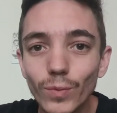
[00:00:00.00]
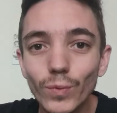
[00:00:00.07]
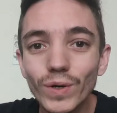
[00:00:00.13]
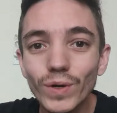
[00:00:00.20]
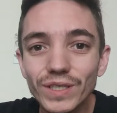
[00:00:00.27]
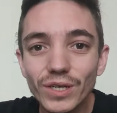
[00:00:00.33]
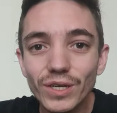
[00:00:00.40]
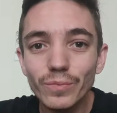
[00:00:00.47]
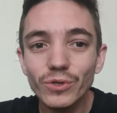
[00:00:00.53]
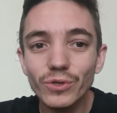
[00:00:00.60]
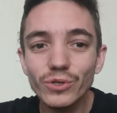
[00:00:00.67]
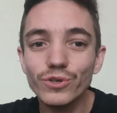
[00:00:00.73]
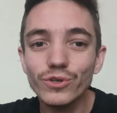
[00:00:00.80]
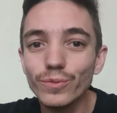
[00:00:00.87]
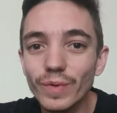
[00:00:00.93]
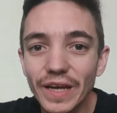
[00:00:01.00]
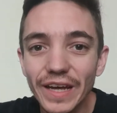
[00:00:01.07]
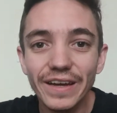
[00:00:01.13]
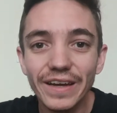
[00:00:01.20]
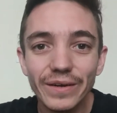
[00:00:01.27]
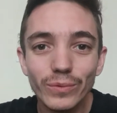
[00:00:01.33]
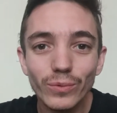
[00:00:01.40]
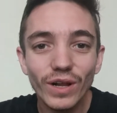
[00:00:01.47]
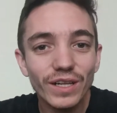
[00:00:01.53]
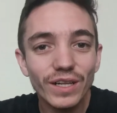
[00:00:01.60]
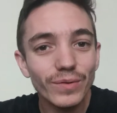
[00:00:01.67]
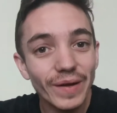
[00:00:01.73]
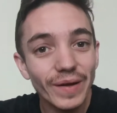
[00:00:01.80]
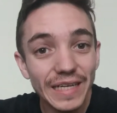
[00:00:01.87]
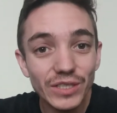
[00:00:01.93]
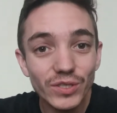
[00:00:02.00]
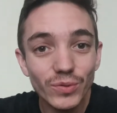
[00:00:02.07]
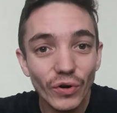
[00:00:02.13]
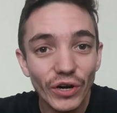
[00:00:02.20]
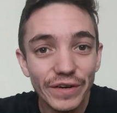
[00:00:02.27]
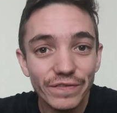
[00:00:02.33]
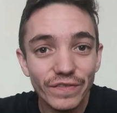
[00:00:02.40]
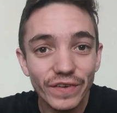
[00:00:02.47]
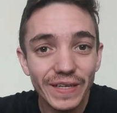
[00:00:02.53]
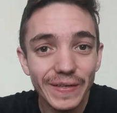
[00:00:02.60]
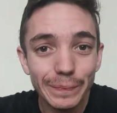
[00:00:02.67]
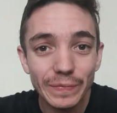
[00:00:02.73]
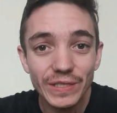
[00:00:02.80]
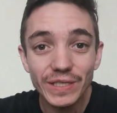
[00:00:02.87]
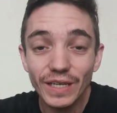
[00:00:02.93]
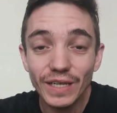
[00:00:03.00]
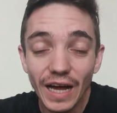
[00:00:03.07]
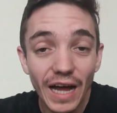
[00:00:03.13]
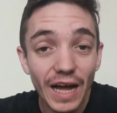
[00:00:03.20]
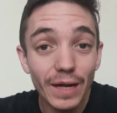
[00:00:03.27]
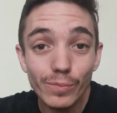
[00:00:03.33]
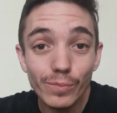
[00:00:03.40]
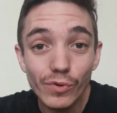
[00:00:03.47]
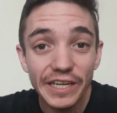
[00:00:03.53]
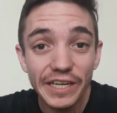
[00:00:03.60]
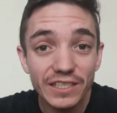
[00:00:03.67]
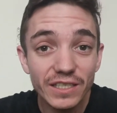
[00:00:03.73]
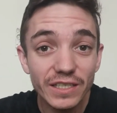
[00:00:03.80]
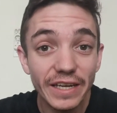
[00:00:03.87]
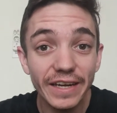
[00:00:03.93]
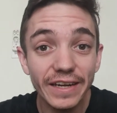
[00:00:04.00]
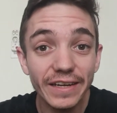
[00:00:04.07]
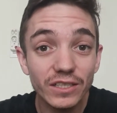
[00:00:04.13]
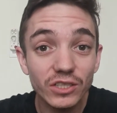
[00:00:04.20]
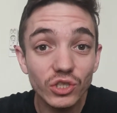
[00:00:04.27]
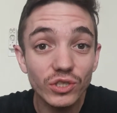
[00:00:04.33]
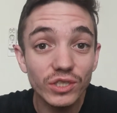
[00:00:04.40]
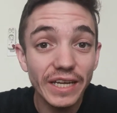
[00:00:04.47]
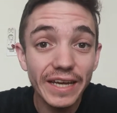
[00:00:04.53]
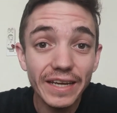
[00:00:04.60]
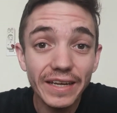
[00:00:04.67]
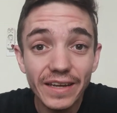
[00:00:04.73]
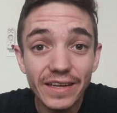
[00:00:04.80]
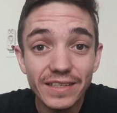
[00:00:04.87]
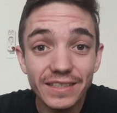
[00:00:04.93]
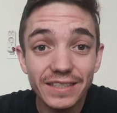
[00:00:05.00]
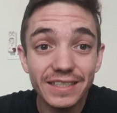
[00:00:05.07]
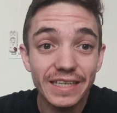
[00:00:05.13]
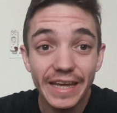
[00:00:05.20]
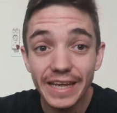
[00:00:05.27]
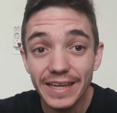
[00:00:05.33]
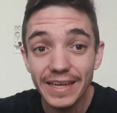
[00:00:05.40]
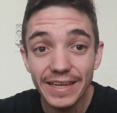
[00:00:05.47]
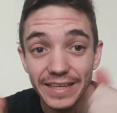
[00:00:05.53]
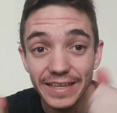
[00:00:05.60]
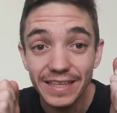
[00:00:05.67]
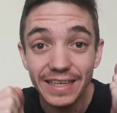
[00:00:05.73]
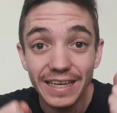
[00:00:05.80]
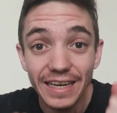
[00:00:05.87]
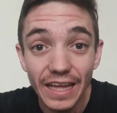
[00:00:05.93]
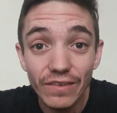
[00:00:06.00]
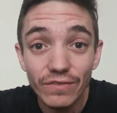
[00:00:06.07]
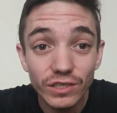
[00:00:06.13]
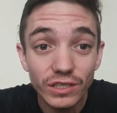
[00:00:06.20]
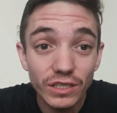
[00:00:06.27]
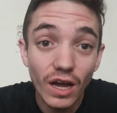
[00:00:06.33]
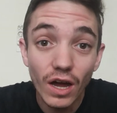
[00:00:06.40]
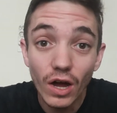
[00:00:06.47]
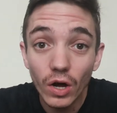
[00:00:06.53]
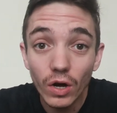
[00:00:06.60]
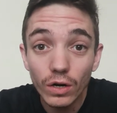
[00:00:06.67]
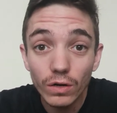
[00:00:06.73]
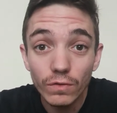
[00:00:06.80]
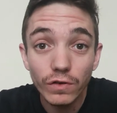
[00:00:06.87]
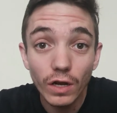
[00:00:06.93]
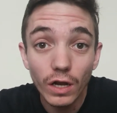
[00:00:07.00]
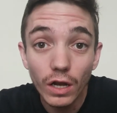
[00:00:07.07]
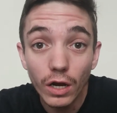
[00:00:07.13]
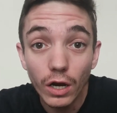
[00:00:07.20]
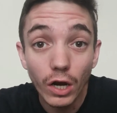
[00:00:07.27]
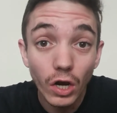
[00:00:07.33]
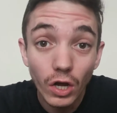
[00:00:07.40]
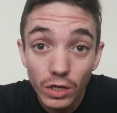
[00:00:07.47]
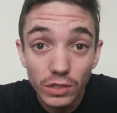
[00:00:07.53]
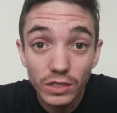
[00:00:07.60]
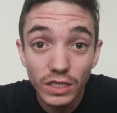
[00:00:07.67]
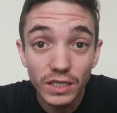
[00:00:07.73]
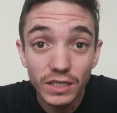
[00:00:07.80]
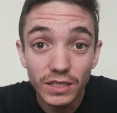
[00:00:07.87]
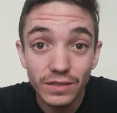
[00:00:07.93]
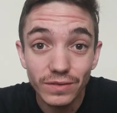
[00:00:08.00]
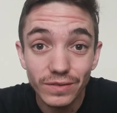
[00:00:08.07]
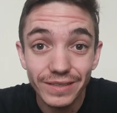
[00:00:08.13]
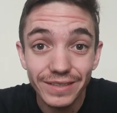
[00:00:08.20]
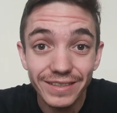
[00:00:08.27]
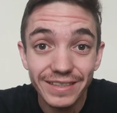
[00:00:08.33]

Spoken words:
What's up YouTube, and welcome back to Brett Vapes. I'm Brett, and today is day 11 of lockdown.